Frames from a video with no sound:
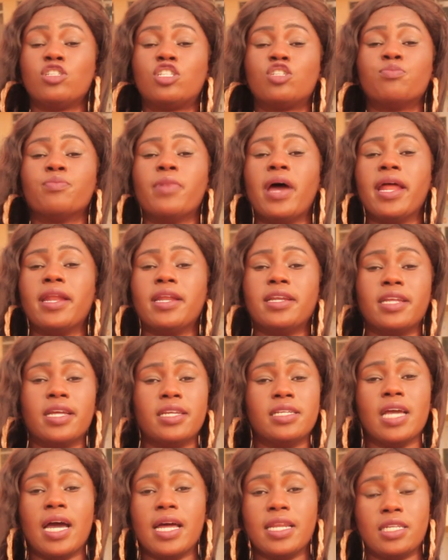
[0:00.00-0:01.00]
Jim Bernard
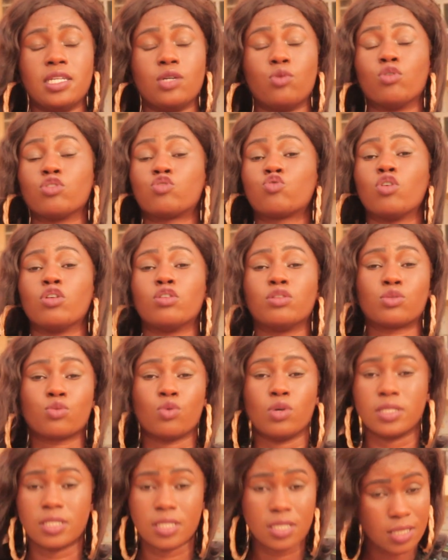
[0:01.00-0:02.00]
and the idea was one as
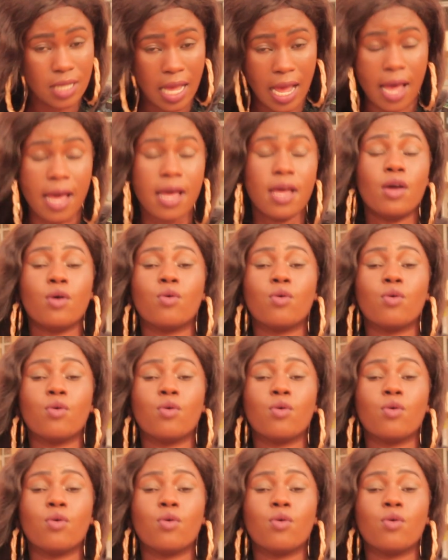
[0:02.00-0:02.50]
one to say.